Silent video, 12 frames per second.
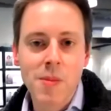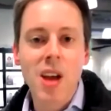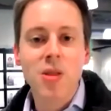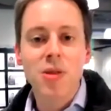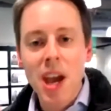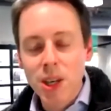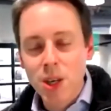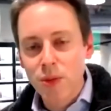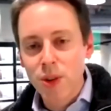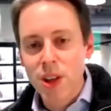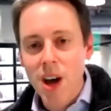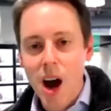I thank you
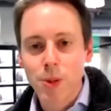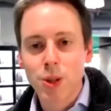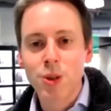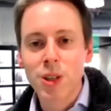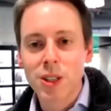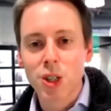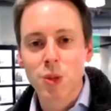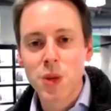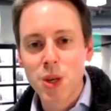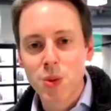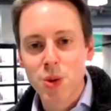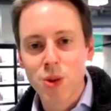for the opportunity to
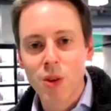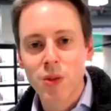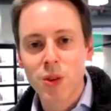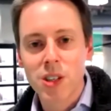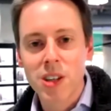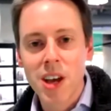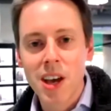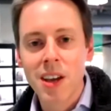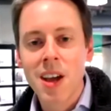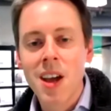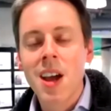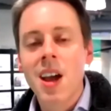speak with all of you today.